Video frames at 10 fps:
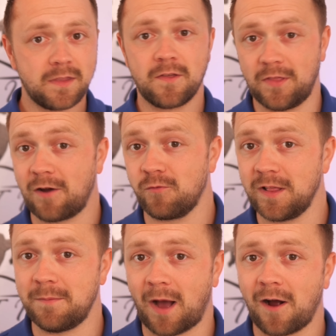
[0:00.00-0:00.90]
that
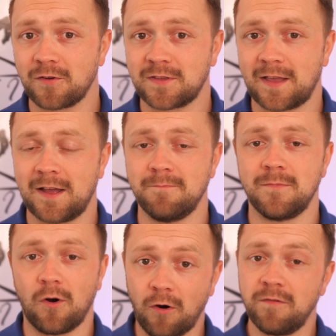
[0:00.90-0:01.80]
really matters to him,
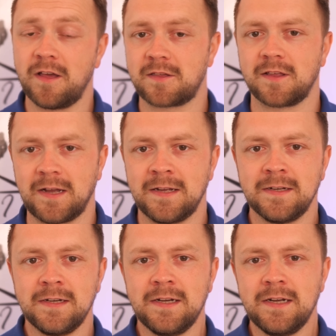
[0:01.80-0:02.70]
obviously.
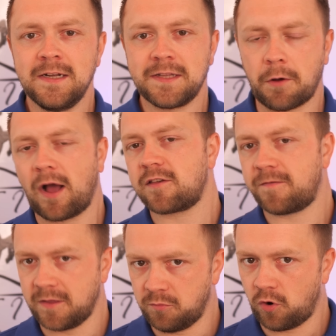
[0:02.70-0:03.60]
Now, as
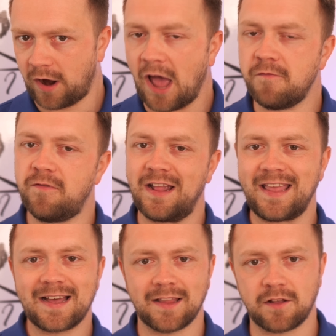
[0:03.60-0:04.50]
for the more
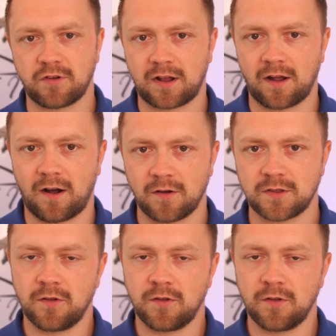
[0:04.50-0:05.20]
everyday electric cars,